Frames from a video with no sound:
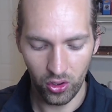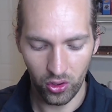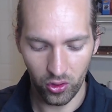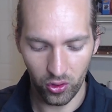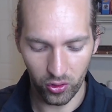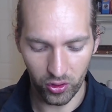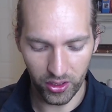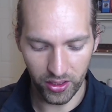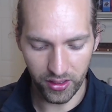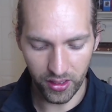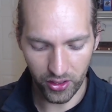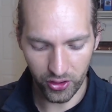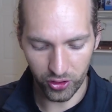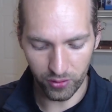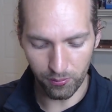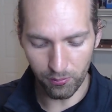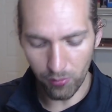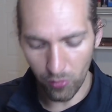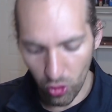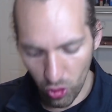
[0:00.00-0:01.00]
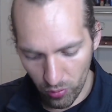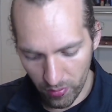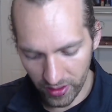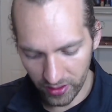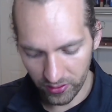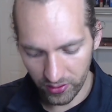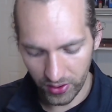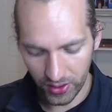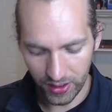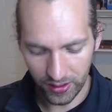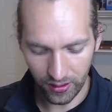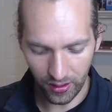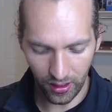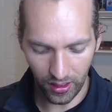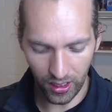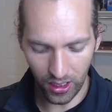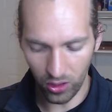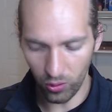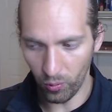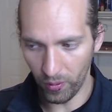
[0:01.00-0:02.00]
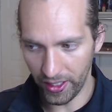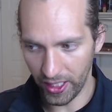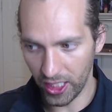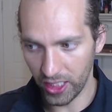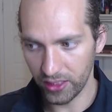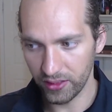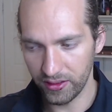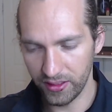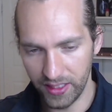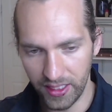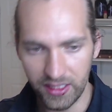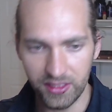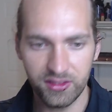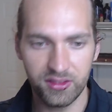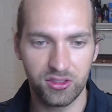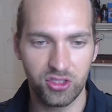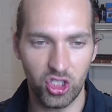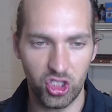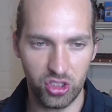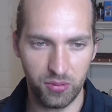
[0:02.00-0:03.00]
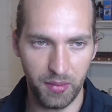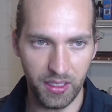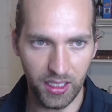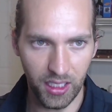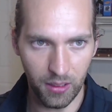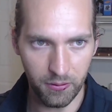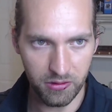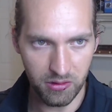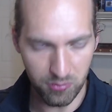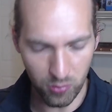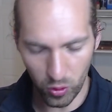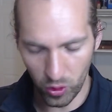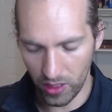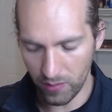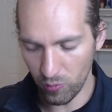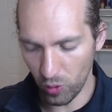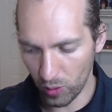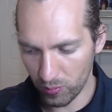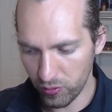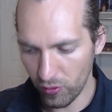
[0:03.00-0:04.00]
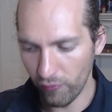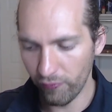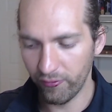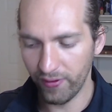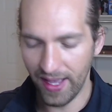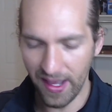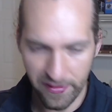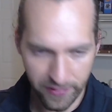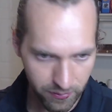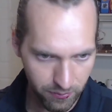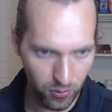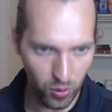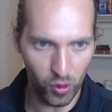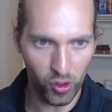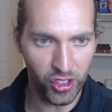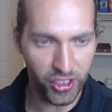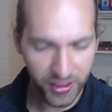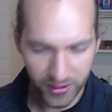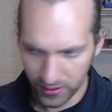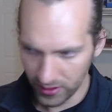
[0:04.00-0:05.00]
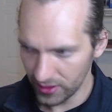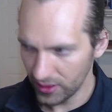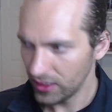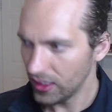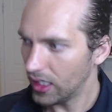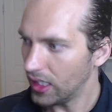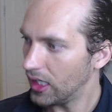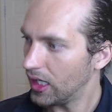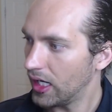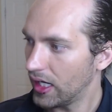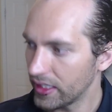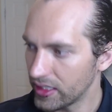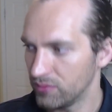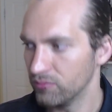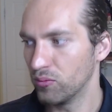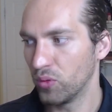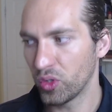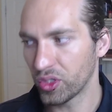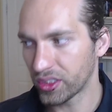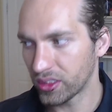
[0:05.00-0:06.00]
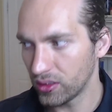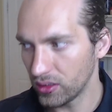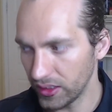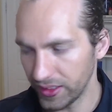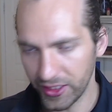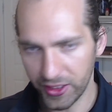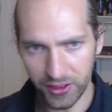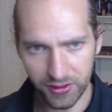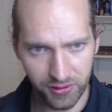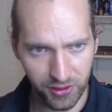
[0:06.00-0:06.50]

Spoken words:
or another moment where this just becomes more and more profound, more and more clear.